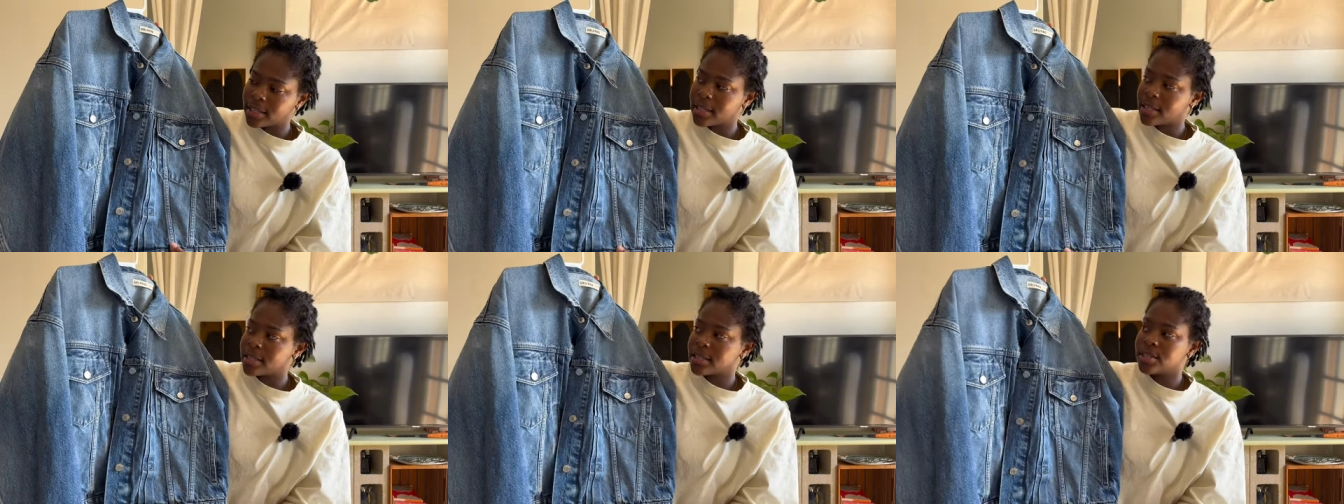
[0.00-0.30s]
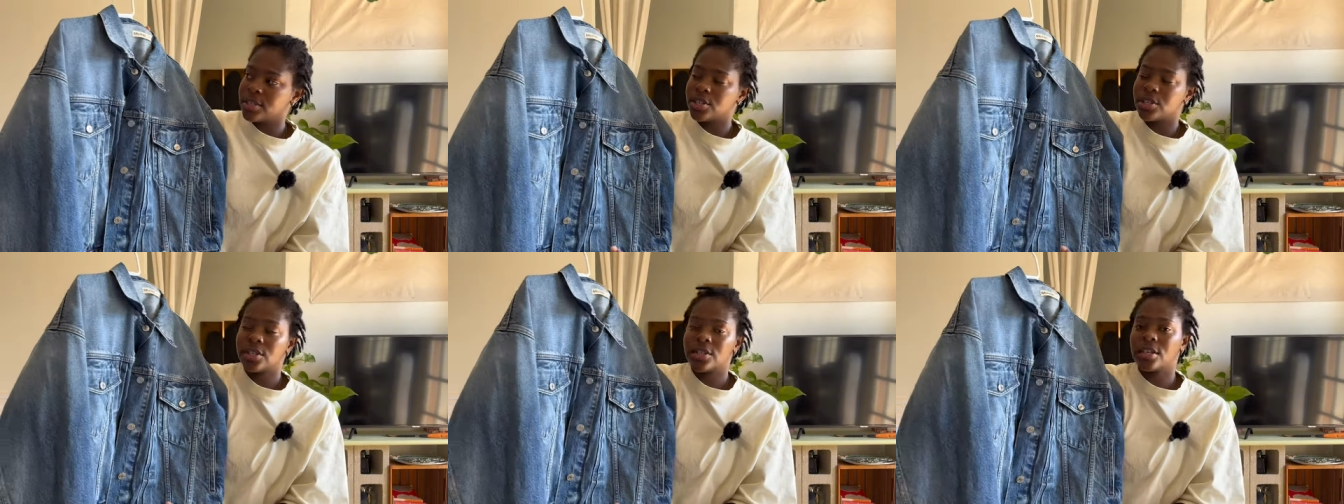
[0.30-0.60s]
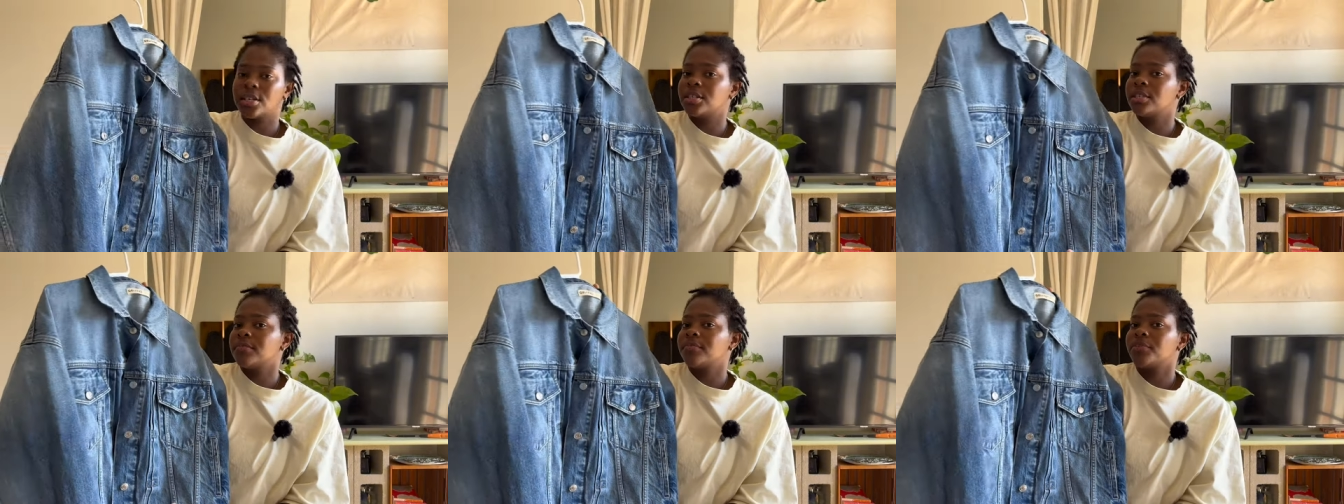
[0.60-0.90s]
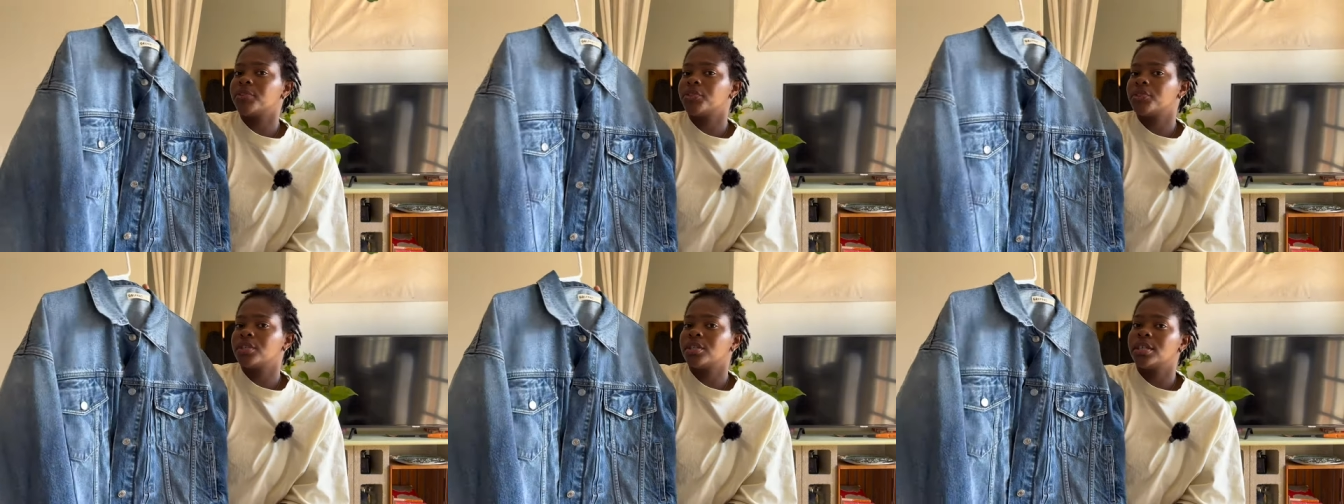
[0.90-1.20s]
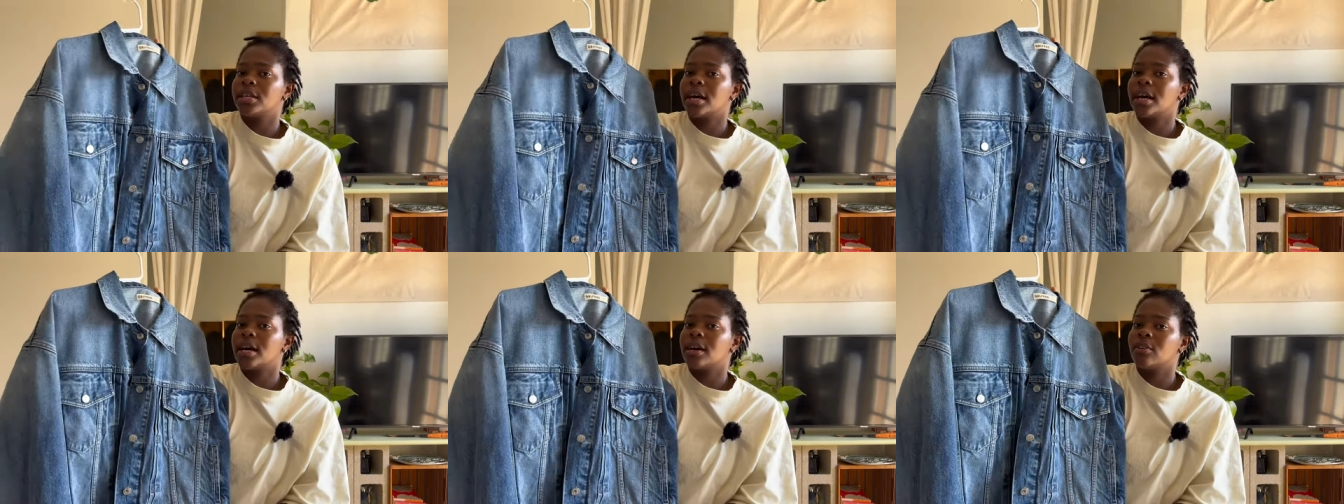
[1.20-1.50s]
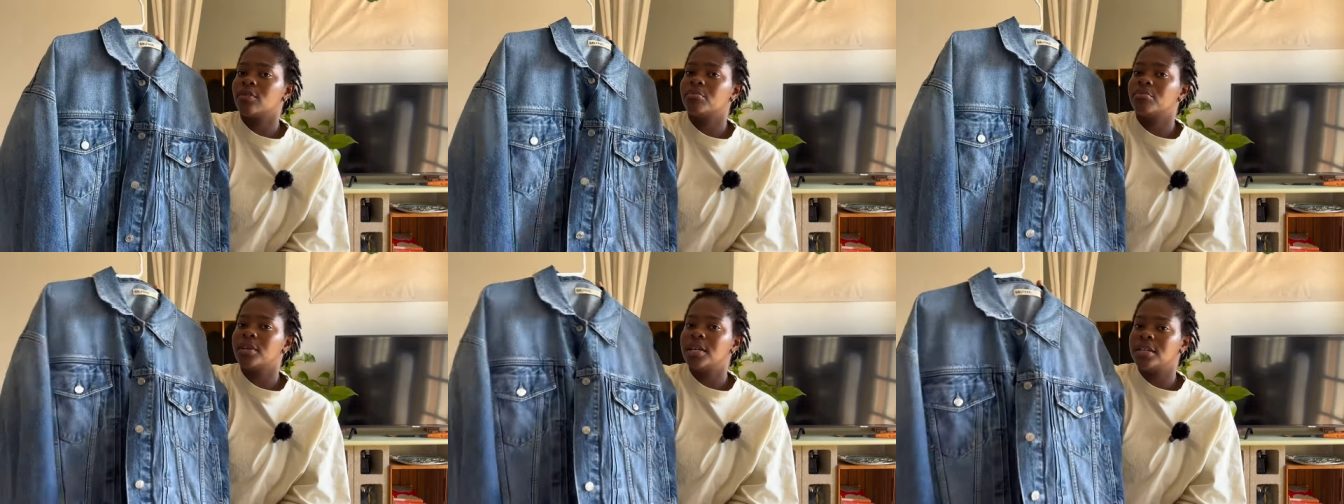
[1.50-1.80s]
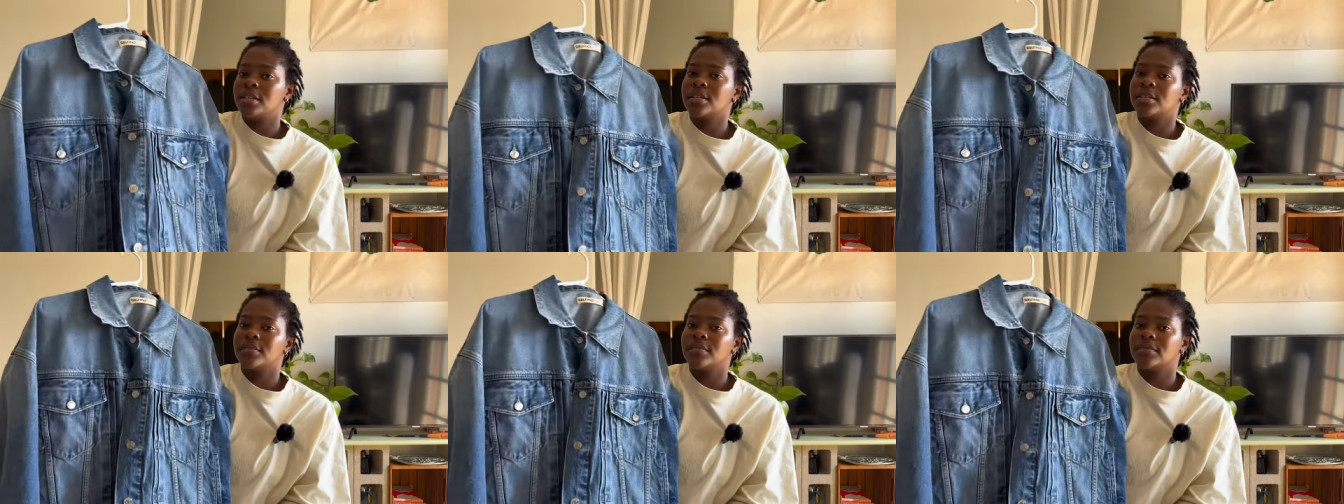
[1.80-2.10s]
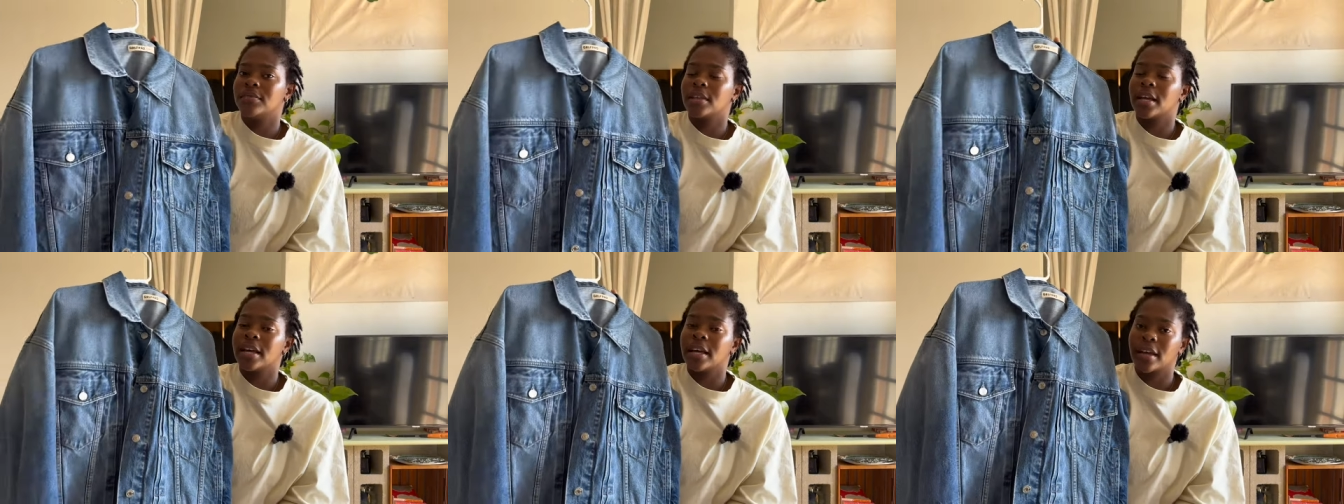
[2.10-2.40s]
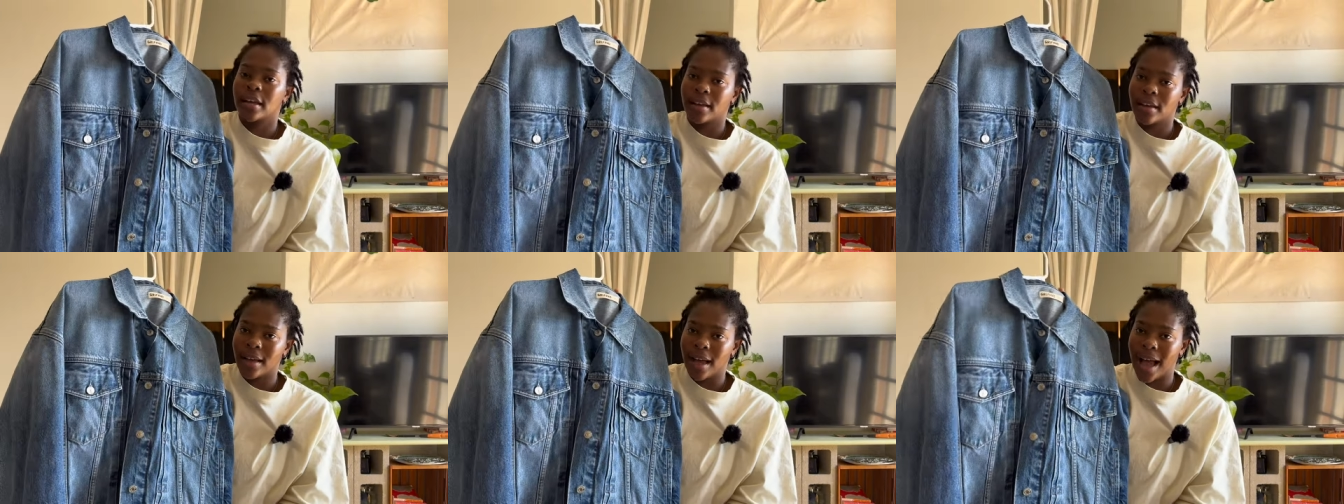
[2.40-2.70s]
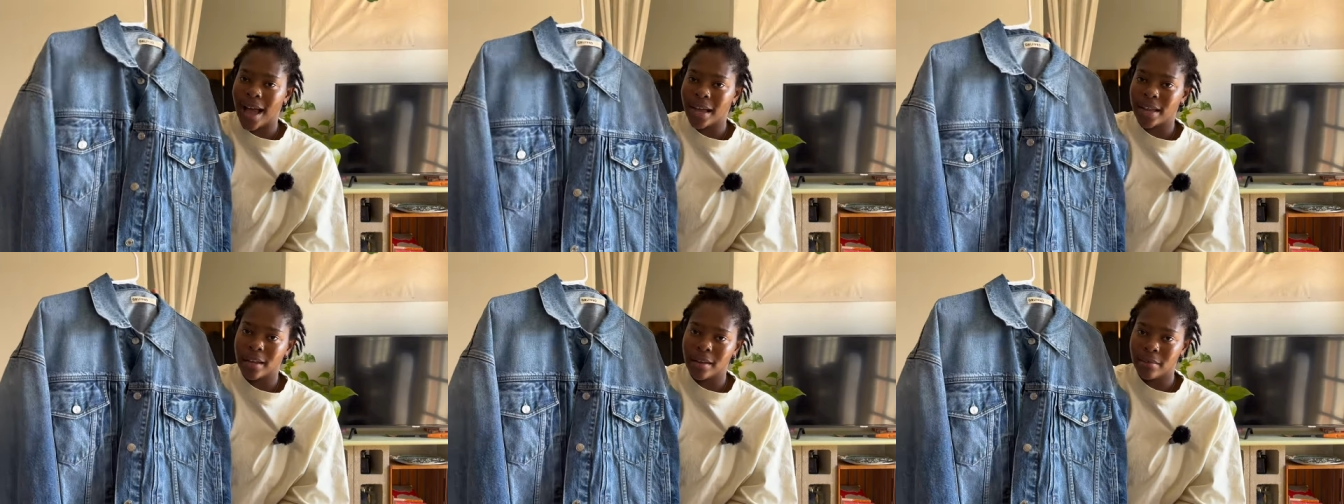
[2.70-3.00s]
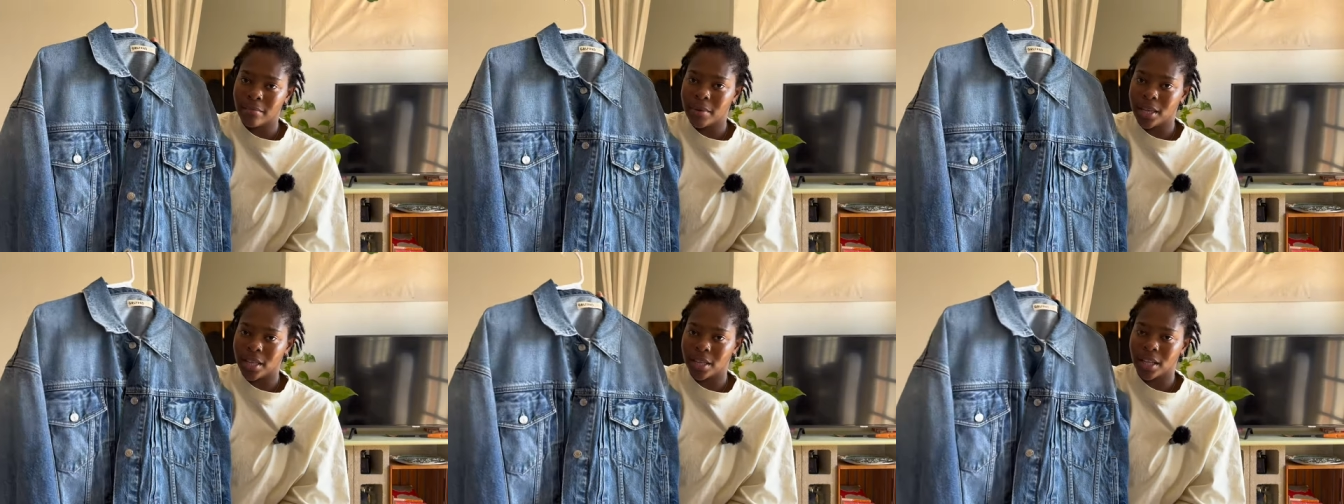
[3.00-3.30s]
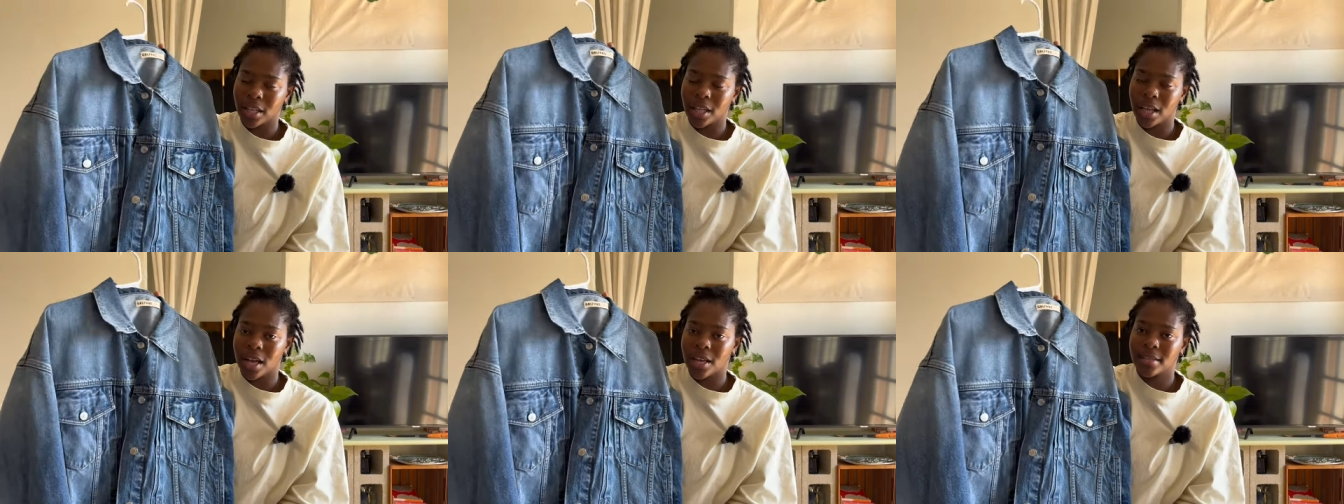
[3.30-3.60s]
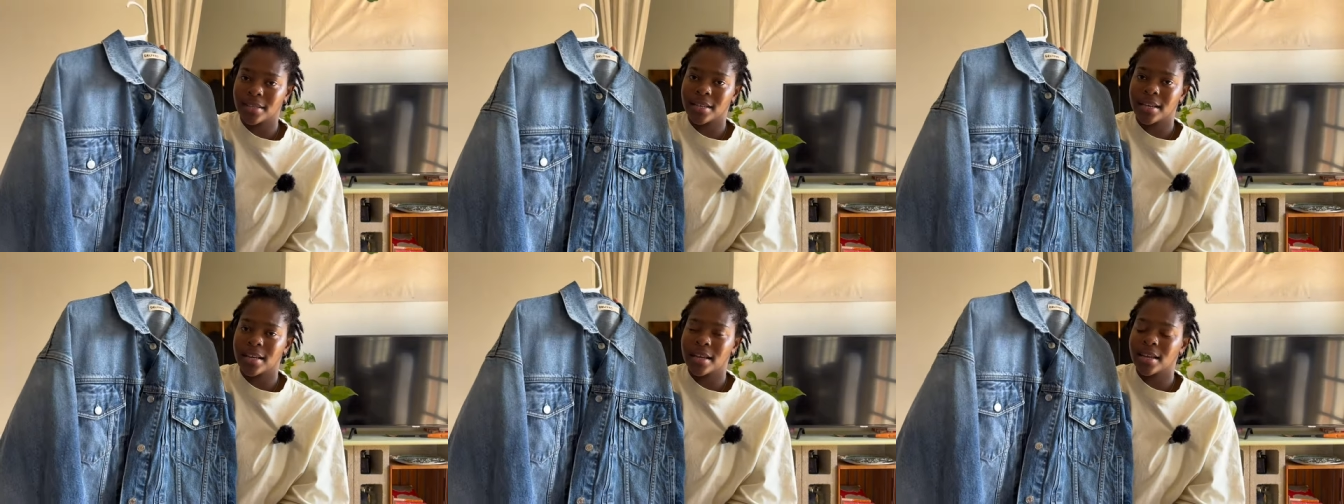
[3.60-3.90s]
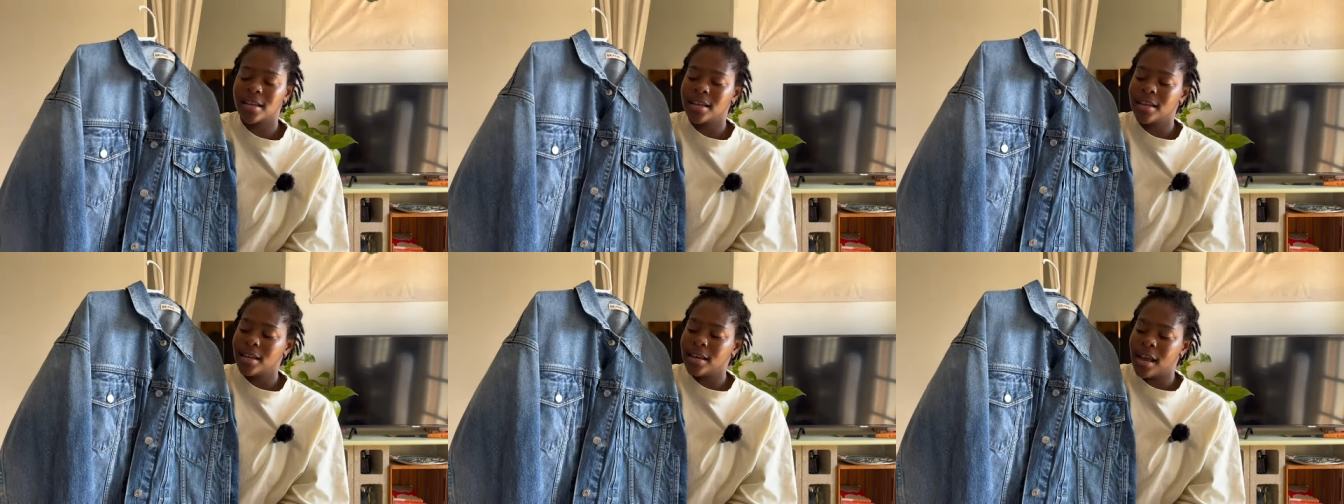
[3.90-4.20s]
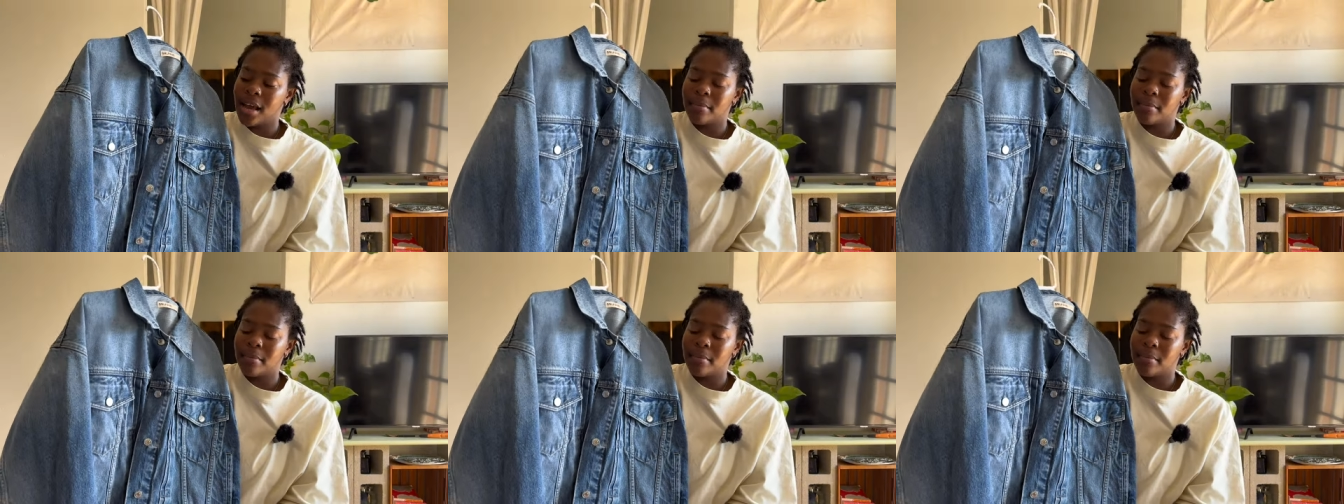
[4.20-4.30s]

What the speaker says: this is just such a versatile piece of like item in the closet. I